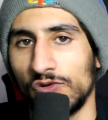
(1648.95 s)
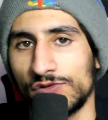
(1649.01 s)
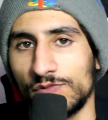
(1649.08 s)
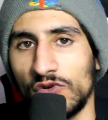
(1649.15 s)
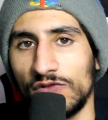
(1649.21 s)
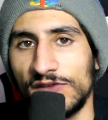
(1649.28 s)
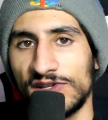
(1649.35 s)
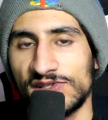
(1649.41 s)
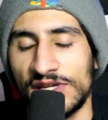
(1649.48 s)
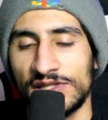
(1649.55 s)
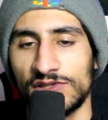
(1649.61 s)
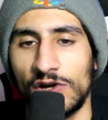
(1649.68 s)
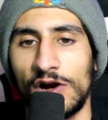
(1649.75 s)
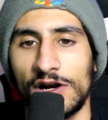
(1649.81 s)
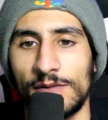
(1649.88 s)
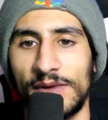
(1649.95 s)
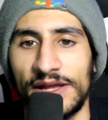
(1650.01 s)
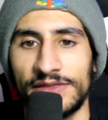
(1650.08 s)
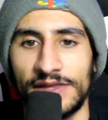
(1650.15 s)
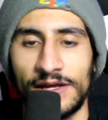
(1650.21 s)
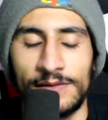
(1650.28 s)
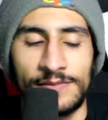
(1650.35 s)
those movies and talk
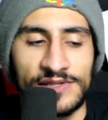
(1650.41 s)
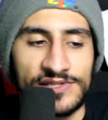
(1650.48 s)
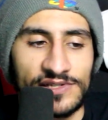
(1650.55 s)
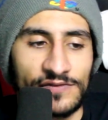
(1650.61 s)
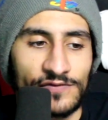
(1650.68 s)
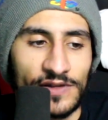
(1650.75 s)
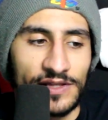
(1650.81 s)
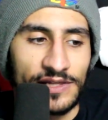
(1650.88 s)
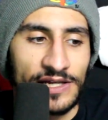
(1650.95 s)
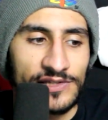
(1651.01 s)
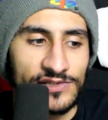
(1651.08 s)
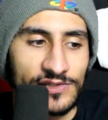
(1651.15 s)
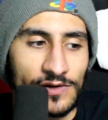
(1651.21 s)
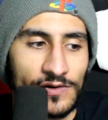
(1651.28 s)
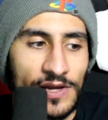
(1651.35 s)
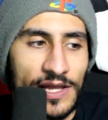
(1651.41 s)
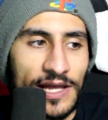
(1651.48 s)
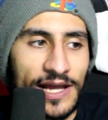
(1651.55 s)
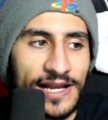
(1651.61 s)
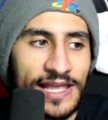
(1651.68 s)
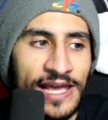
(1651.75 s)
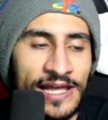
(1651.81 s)
about them and stuff like that. So,
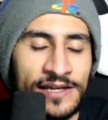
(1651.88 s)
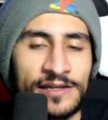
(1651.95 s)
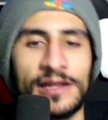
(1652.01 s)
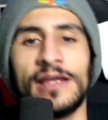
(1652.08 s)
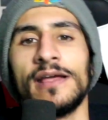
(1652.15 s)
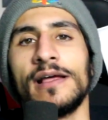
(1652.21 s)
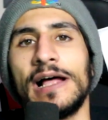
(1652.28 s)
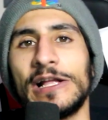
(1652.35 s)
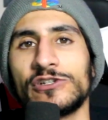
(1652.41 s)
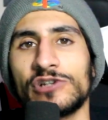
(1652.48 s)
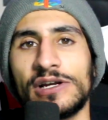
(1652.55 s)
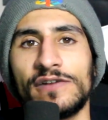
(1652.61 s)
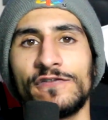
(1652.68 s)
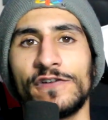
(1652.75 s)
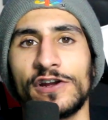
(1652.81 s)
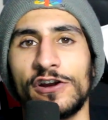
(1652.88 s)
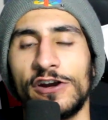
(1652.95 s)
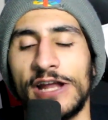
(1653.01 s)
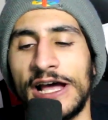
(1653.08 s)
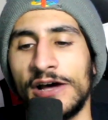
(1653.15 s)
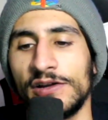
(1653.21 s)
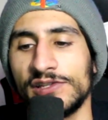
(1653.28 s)
again, I'll try to
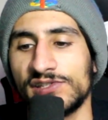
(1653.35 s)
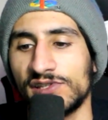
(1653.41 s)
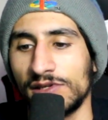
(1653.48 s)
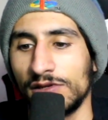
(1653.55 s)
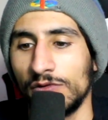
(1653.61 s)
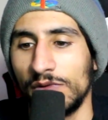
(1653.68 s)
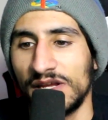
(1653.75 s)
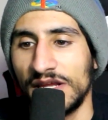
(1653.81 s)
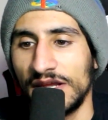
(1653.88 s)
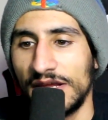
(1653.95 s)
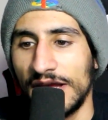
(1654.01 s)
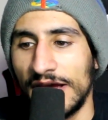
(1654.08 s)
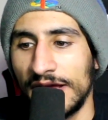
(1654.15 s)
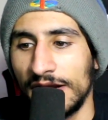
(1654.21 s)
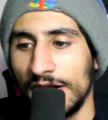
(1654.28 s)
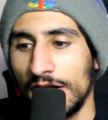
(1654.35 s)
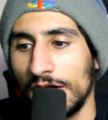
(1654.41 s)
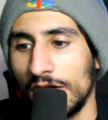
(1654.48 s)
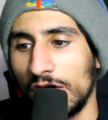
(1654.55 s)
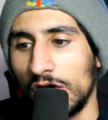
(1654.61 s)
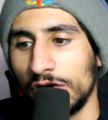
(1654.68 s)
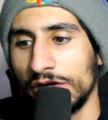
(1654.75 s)
figure it out and see who we can get
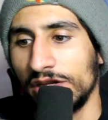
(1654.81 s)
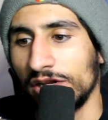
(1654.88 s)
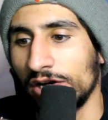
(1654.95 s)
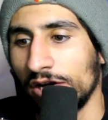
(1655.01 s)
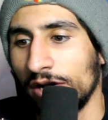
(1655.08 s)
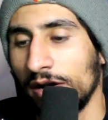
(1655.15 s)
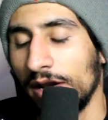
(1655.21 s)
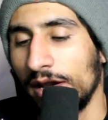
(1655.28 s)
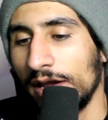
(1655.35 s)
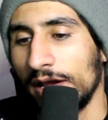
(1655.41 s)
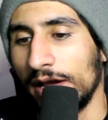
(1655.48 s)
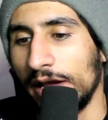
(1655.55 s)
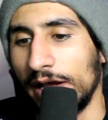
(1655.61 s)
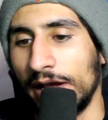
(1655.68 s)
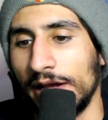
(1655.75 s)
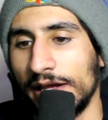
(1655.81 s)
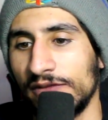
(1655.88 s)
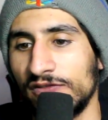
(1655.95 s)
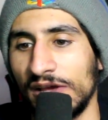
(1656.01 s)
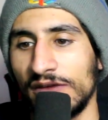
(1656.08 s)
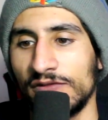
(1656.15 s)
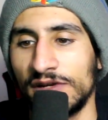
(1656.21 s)
on here.
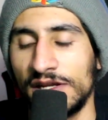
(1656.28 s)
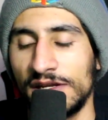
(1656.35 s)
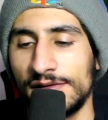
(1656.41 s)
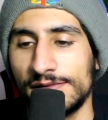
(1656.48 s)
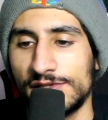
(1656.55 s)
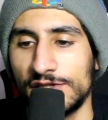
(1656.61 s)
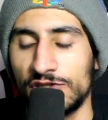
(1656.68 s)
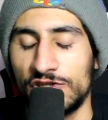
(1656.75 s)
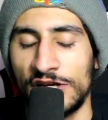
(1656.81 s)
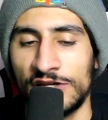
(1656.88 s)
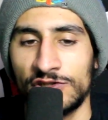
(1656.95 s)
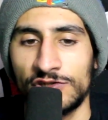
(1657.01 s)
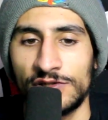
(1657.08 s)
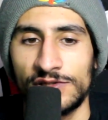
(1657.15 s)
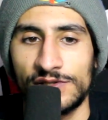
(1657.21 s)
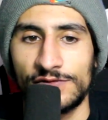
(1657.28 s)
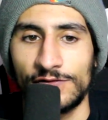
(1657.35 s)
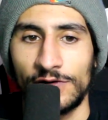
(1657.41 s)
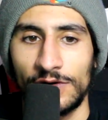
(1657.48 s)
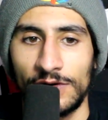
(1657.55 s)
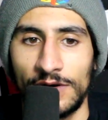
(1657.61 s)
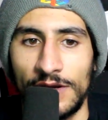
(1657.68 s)
If you have any
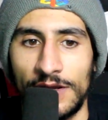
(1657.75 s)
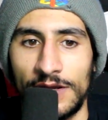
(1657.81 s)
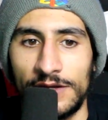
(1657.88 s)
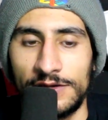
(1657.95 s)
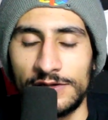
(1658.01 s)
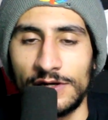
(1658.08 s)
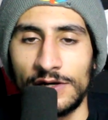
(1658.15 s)
suggestions for,